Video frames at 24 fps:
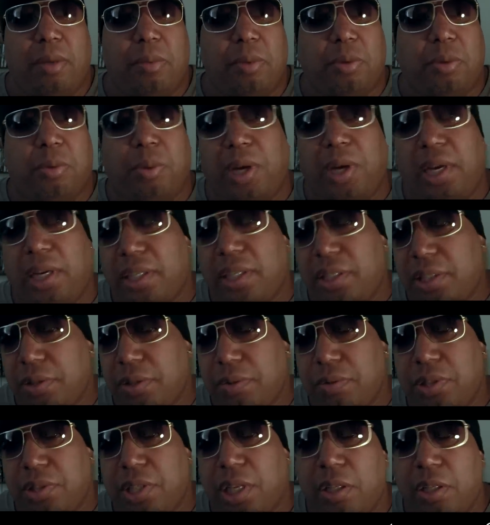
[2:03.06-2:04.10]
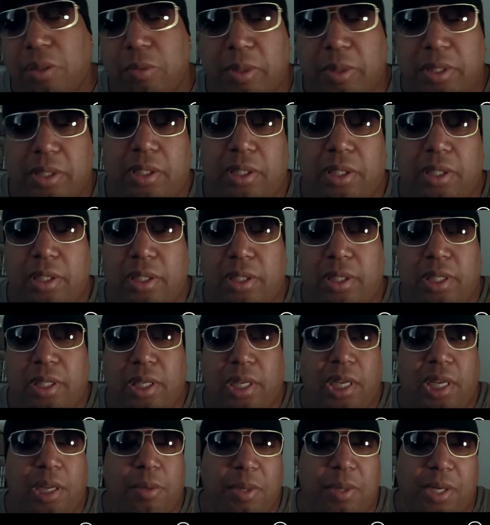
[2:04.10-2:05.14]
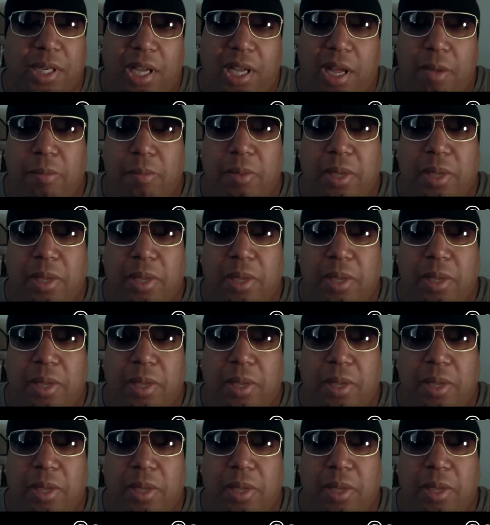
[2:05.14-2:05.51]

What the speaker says: between two gentlemen, and what got